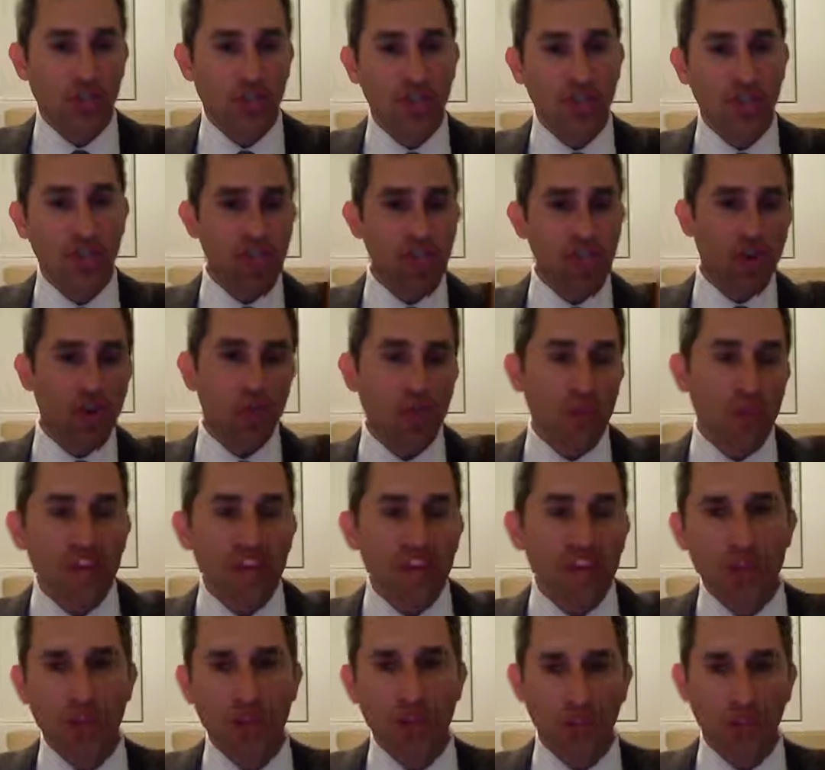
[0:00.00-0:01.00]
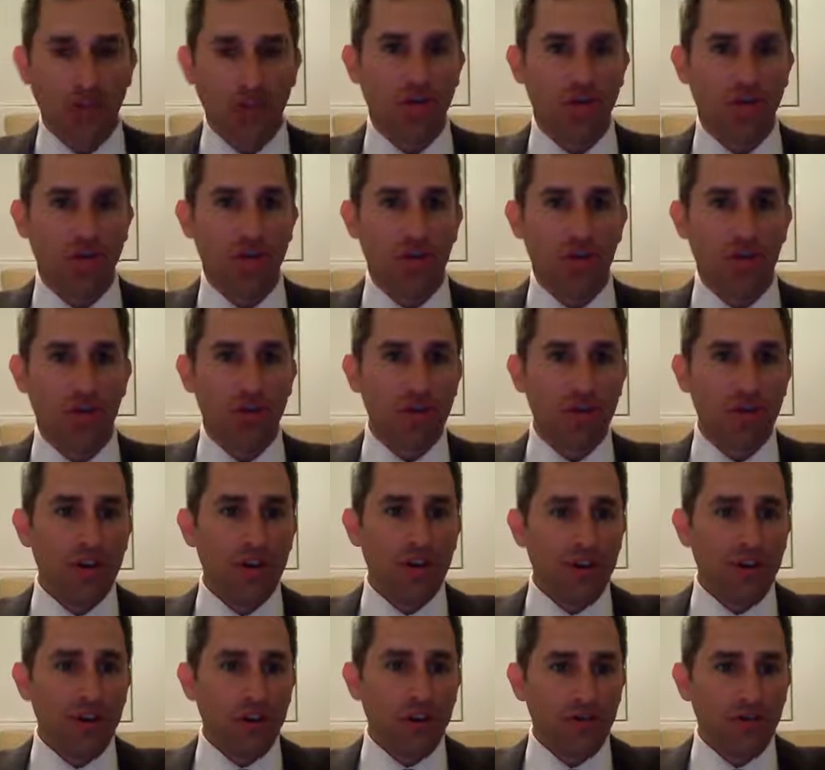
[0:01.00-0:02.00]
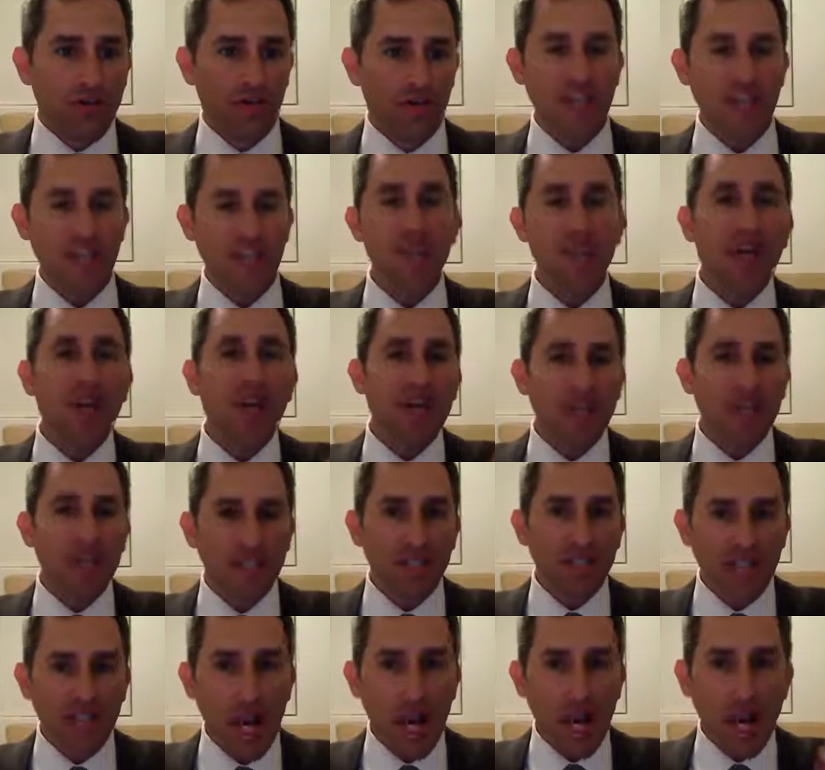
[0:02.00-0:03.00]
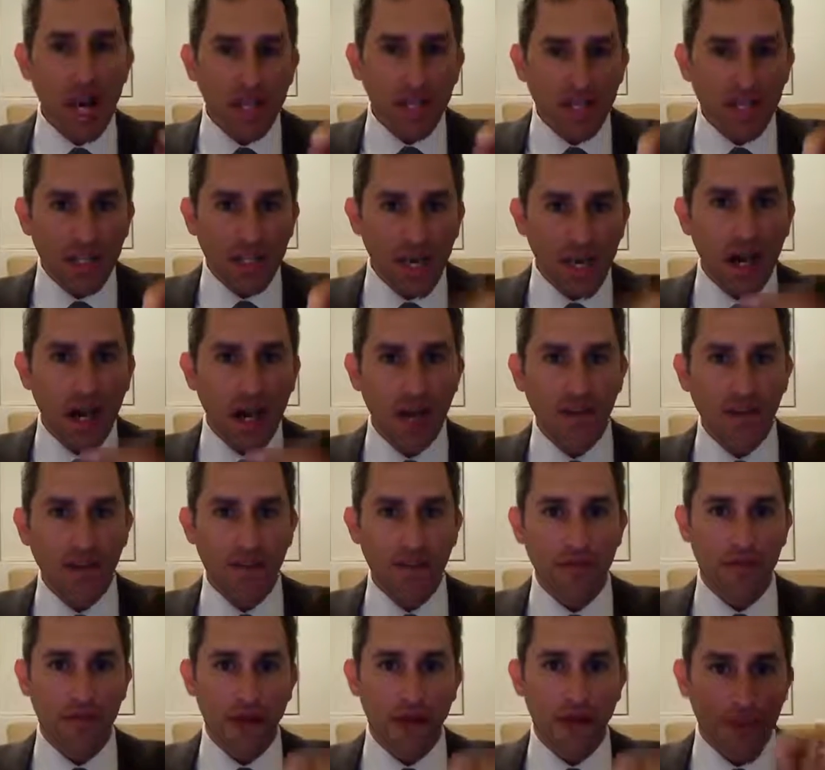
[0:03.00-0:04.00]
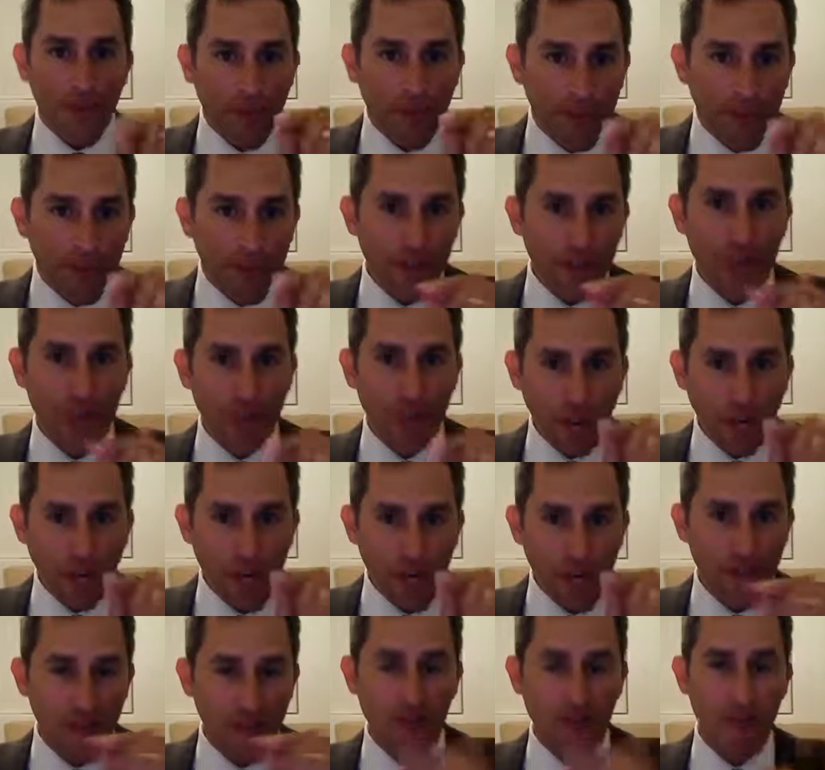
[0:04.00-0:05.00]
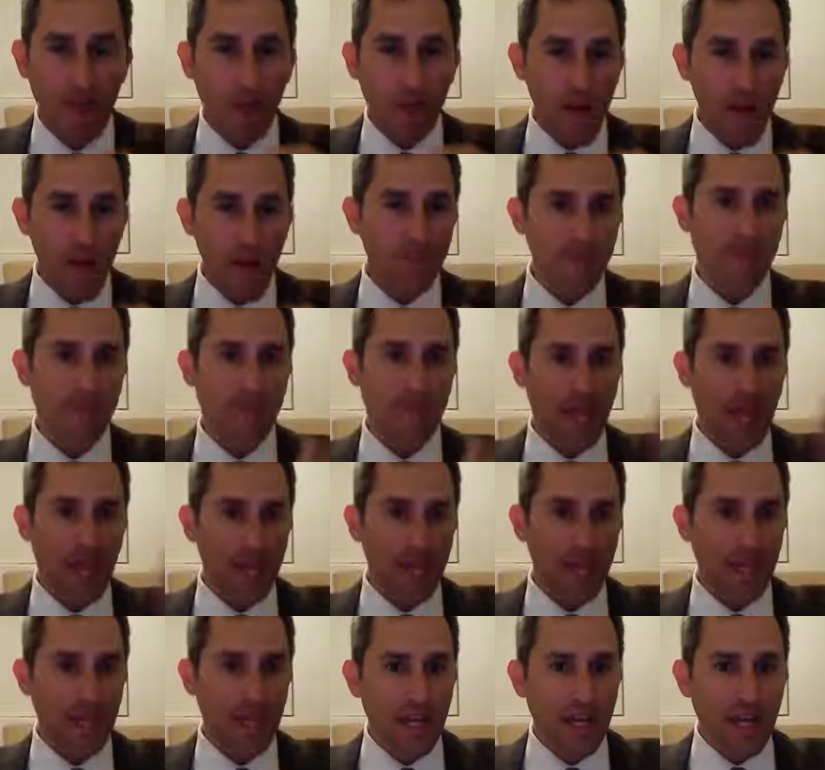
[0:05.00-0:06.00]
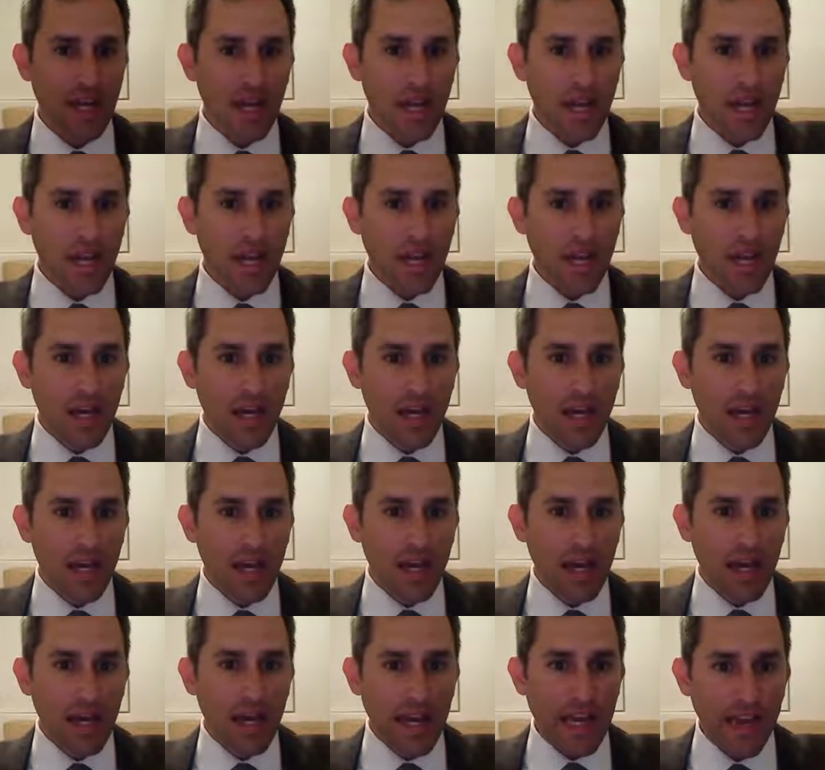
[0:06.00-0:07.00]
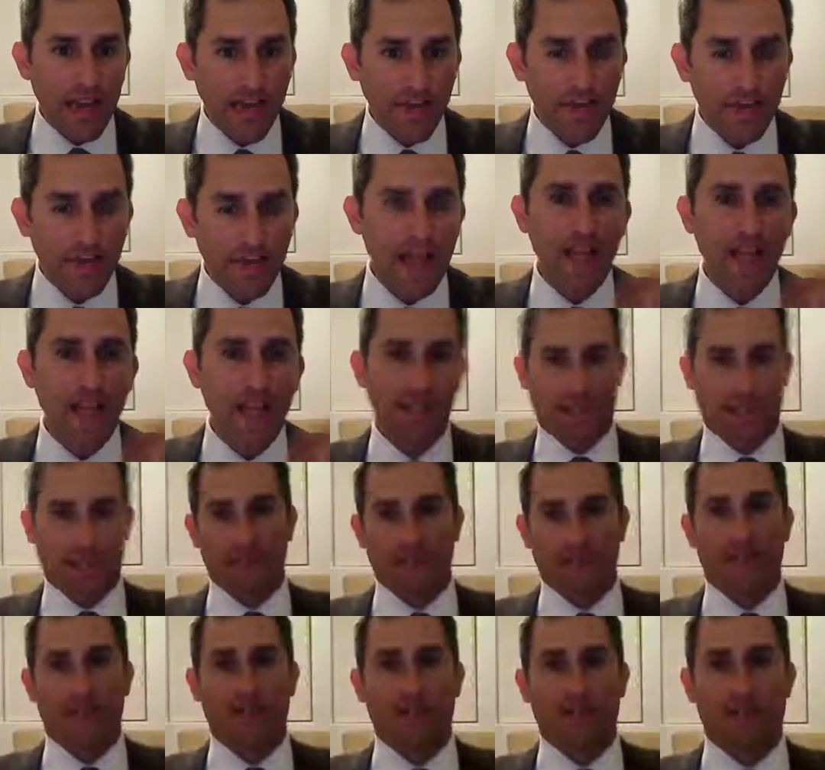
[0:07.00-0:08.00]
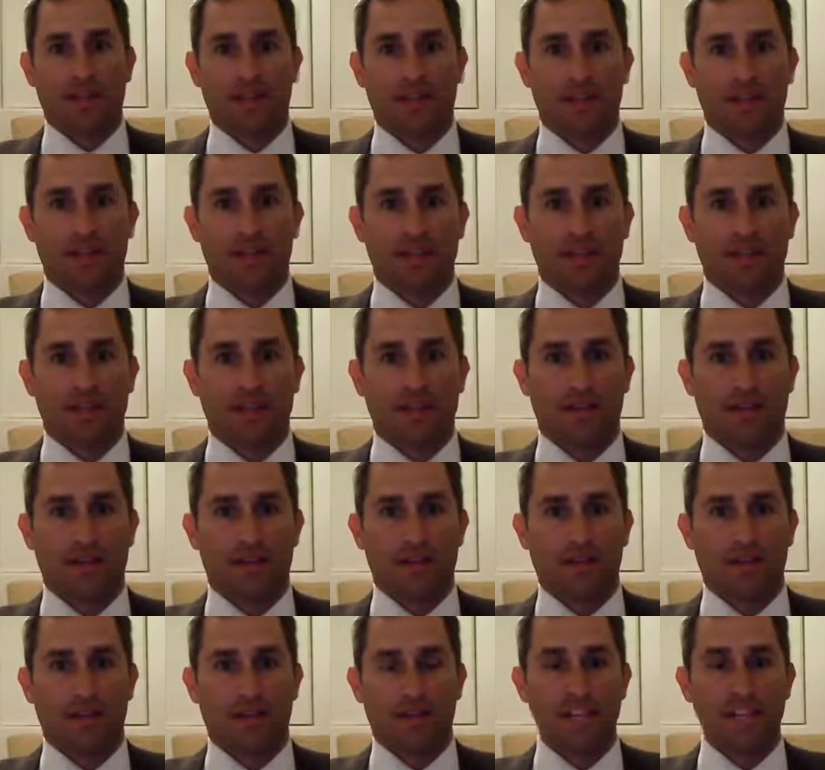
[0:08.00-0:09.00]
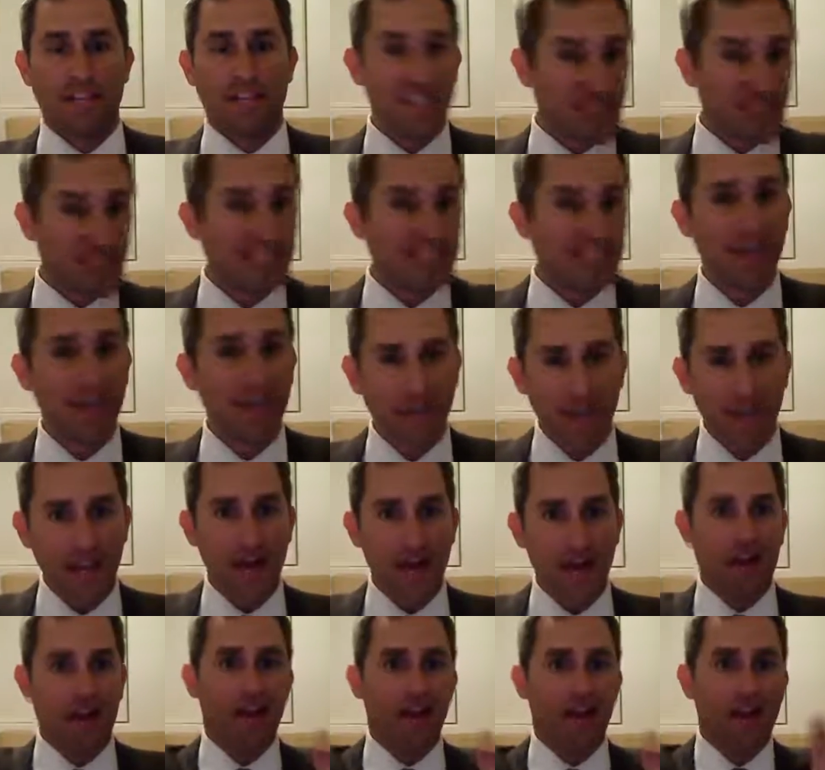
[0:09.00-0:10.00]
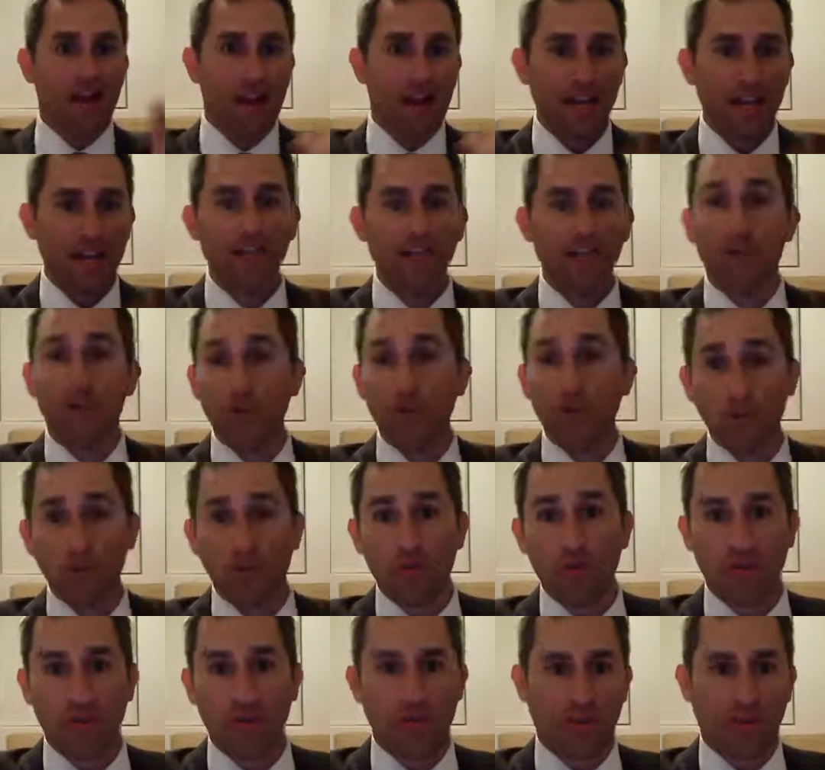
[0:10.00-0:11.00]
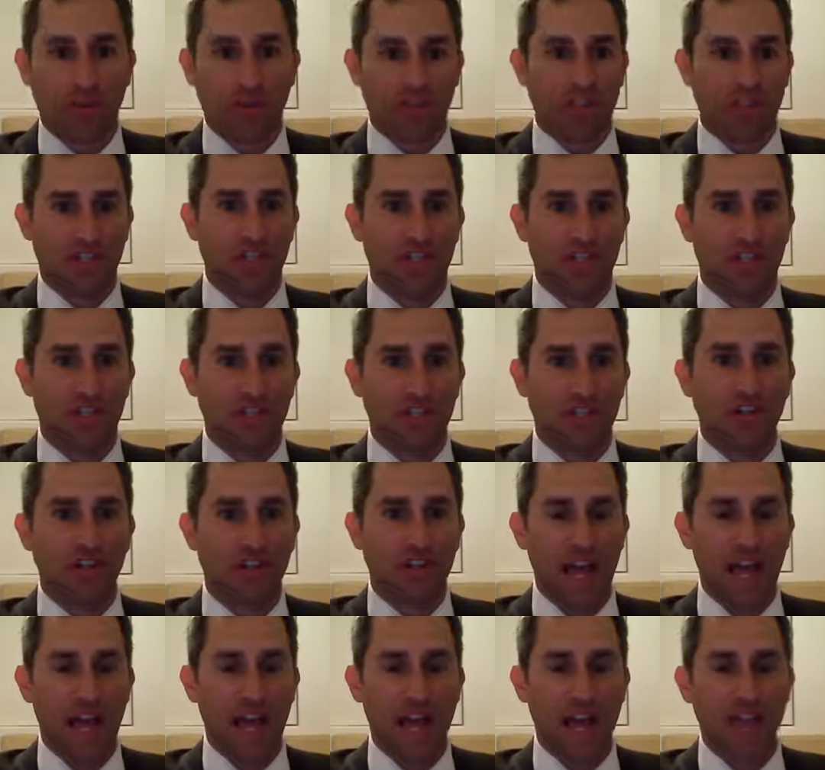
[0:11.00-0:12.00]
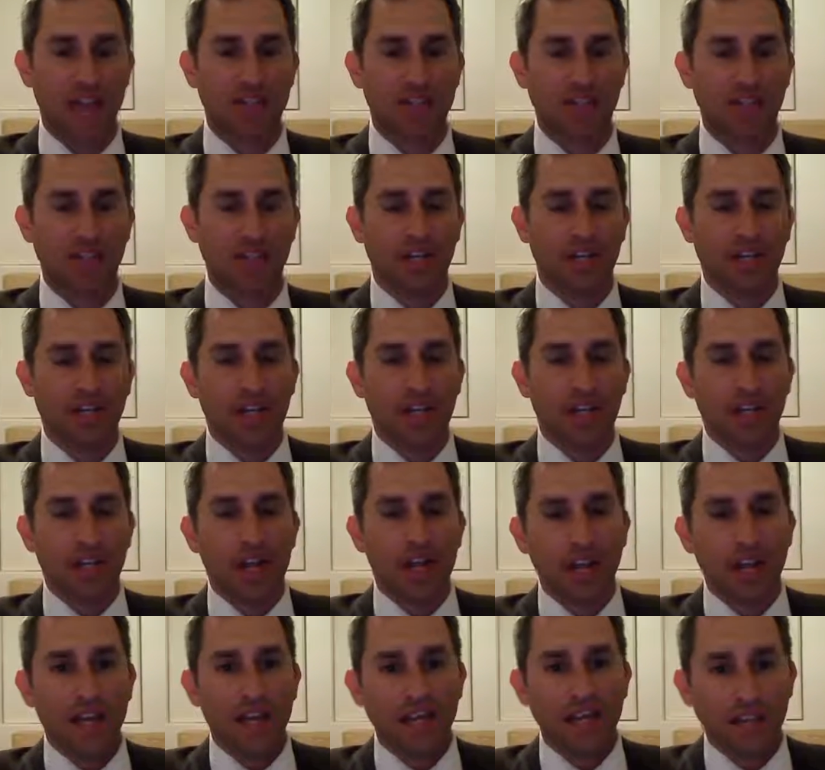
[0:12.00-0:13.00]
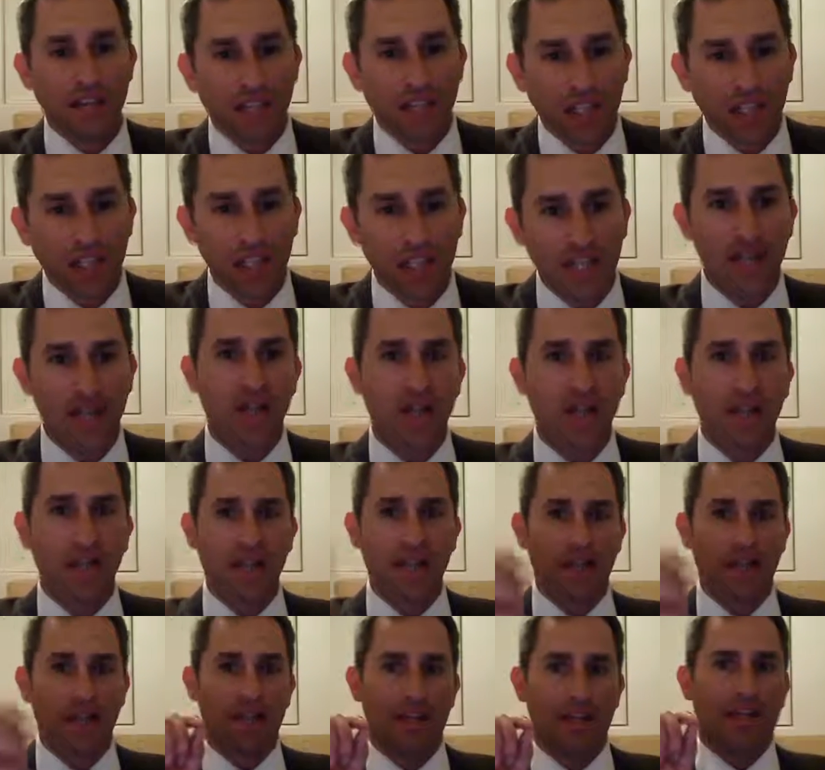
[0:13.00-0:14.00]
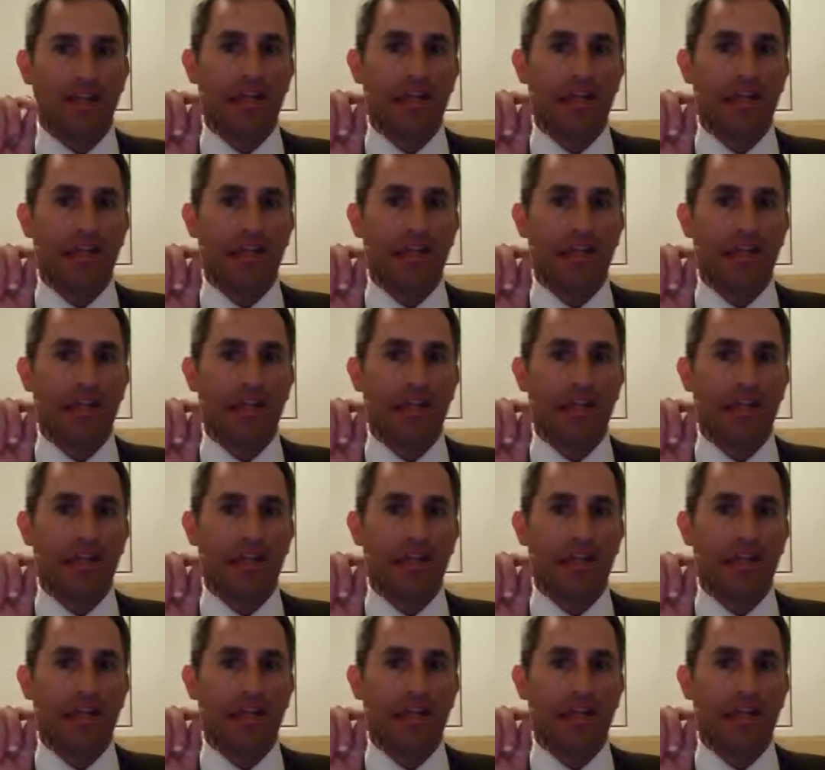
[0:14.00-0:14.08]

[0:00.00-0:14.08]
to the original FEMA.gov official government website event. It's still there in the Google results. It's still cached. And if you click on it,